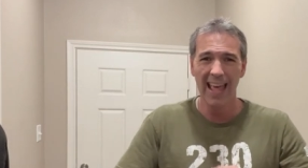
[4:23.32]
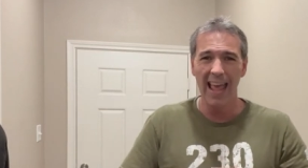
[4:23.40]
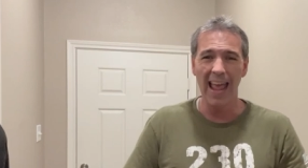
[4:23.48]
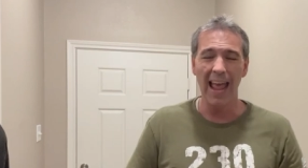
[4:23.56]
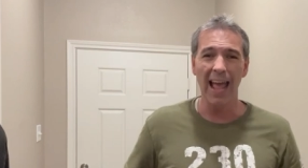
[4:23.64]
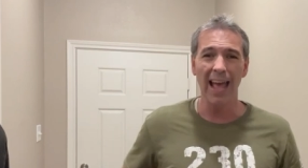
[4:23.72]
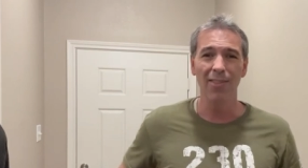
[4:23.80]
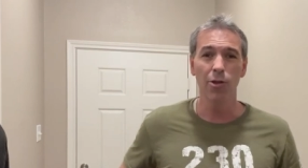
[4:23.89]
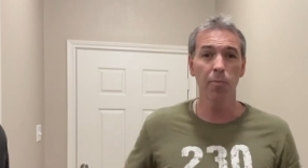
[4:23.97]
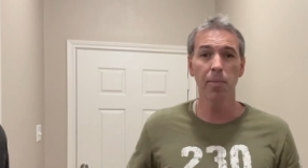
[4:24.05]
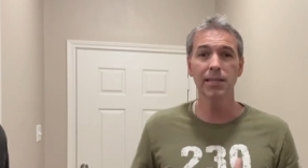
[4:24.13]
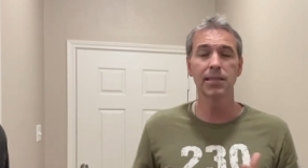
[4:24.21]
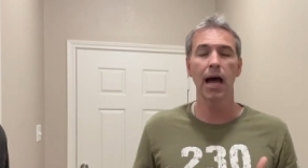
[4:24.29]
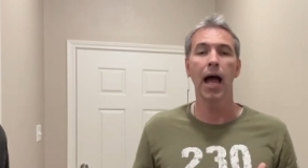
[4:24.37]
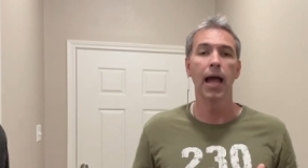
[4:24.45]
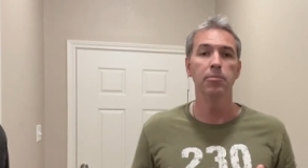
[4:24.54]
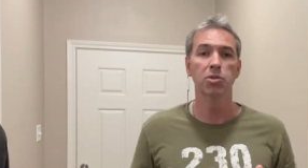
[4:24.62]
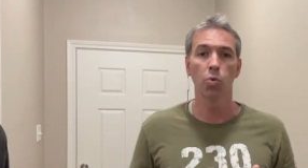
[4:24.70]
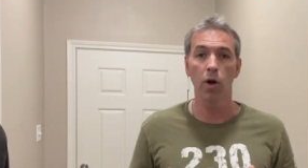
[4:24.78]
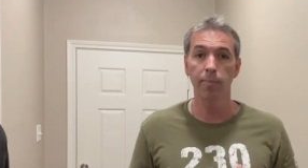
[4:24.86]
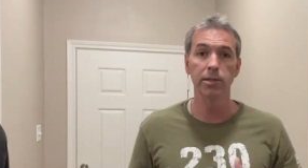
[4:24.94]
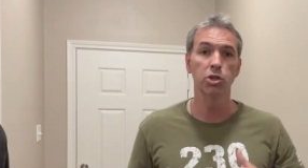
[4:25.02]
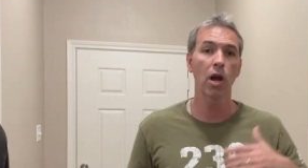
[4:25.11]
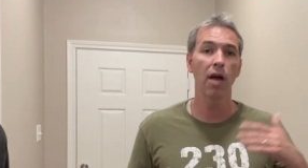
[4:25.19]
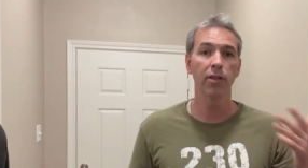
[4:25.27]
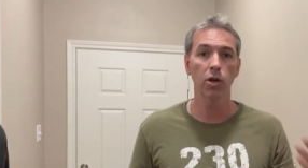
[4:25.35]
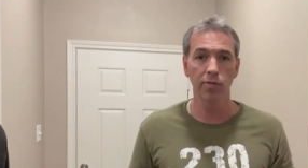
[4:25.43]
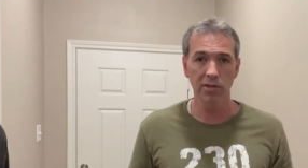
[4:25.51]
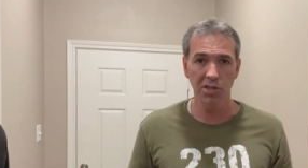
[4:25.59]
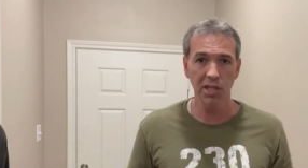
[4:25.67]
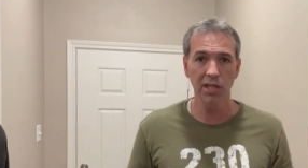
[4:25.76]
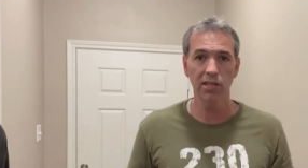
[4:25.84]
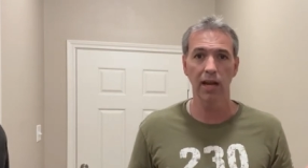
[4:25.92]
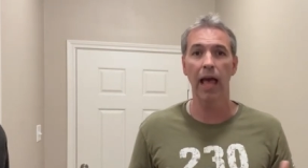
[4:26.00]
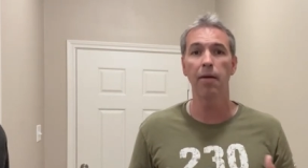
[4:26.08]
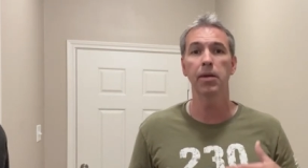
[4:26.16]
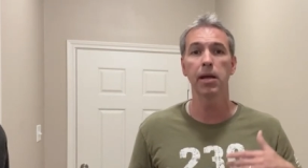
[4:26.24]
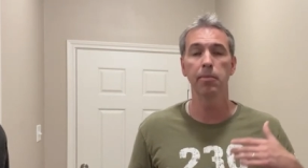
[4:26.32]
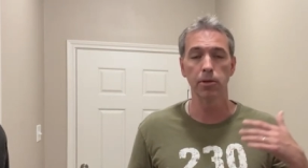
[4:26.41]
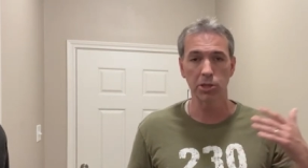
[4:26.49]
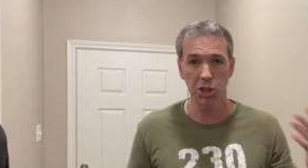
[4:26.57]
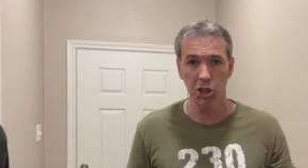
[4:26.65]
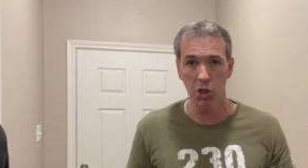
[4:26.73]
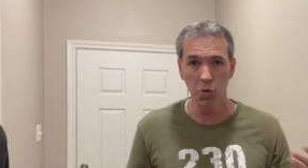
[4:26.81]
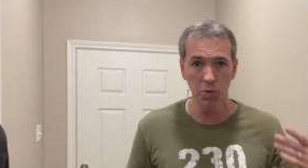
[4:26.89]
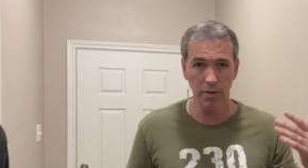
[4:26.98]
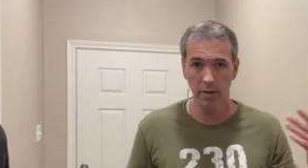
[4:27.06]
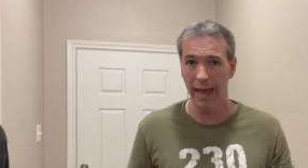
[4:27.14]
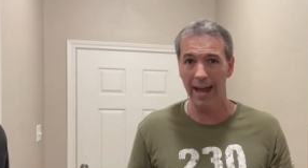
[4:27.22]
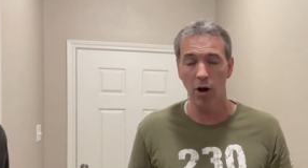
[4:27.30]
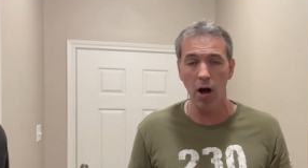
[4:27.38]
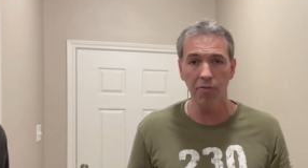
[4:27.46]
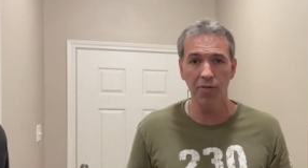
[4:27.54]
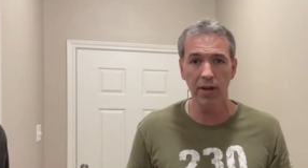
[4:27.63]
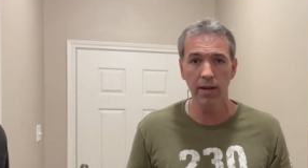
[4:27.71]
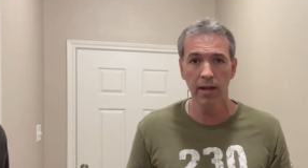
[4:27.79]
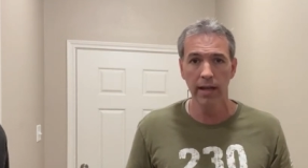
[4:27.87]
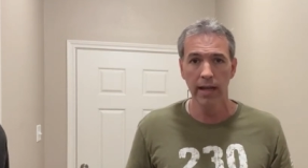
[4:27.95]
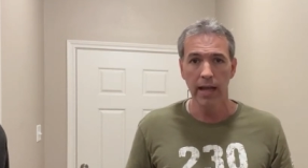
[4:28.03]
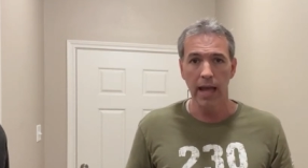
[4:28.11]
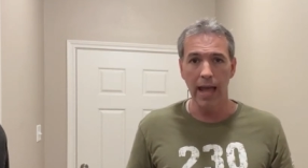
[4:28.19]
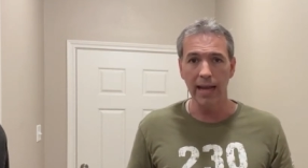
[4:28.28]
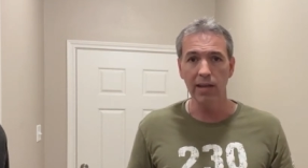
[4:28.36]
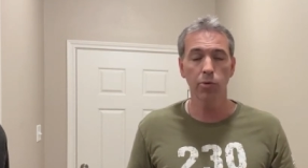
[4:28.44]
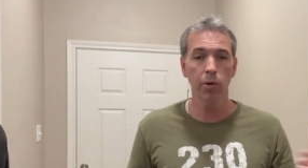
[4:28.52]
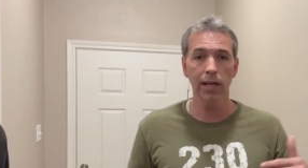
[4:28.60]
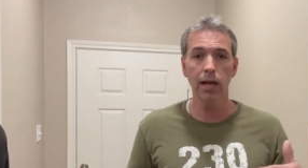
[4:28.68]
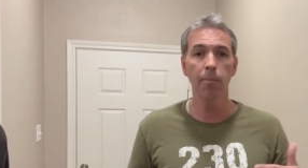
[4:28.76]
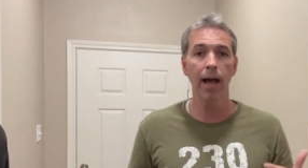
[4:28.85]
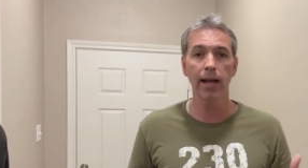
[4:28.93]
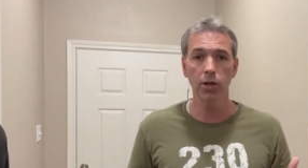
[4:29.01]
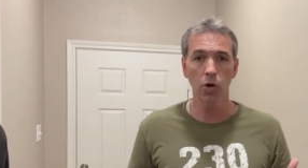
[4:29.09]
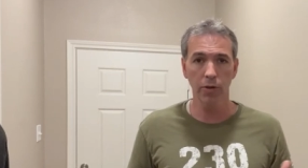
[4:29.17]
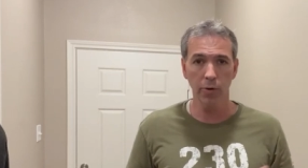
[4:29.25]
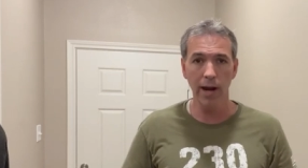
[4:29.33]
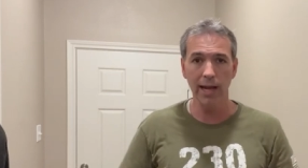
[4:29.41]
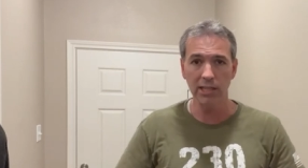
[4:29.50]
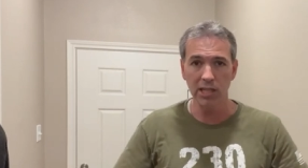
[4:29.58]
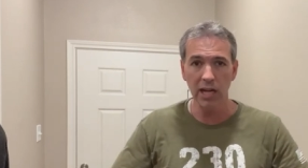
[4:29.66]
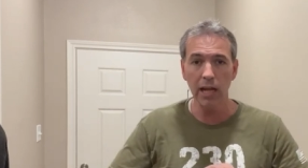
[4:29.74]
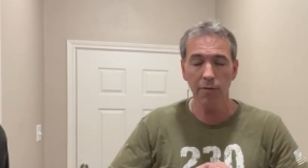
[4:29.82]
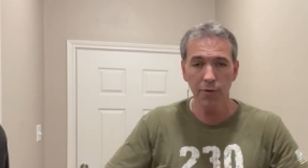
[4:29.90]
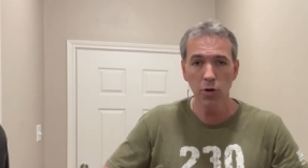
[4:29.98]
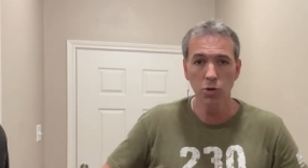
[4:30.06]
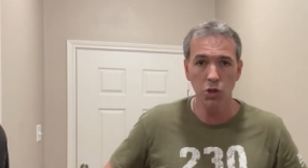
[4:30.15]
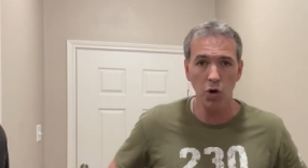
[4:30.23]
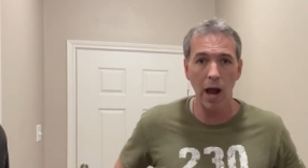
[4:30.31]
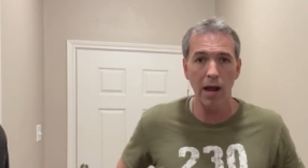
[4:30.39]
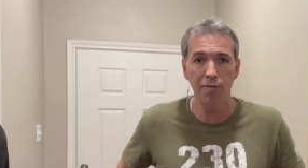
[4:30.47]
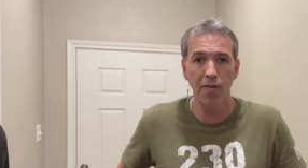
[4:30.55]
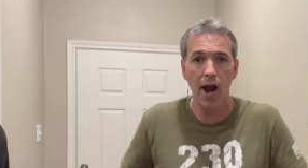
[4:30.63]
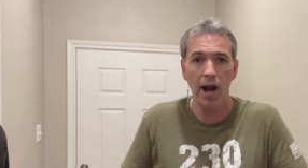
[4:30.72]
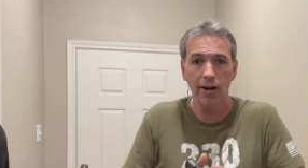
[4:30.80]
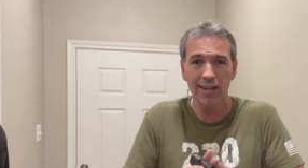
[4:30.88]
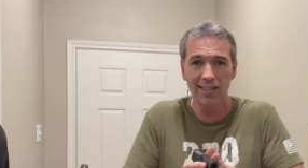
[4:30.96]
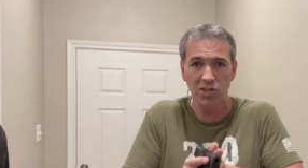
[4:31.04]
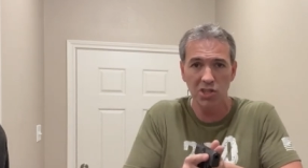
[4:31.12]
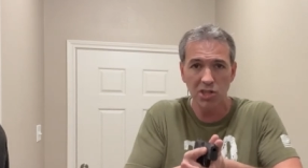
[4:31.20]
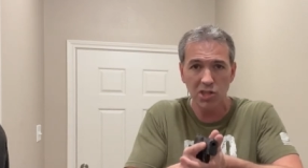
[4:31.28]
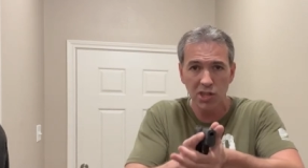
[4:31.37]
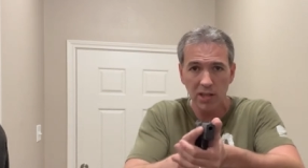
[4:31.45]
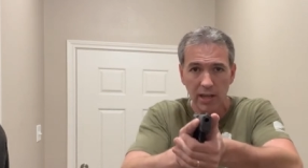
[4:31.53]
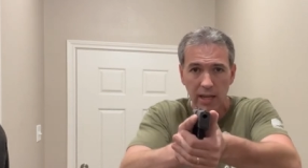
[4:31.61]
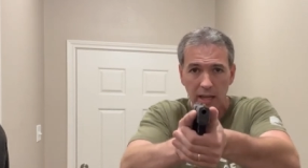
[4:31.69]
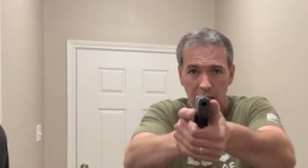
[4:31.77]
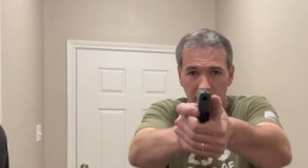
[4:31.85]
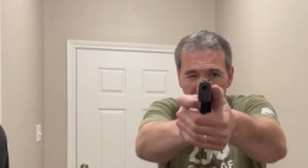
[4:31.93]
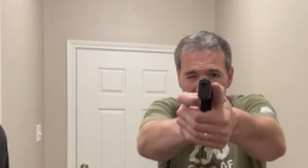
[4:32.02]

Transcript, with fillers: And there have been times where I've been traveling overseas and I haven't been able to shoot that often. And even when I come back and go to the range, if you dry fire consistently,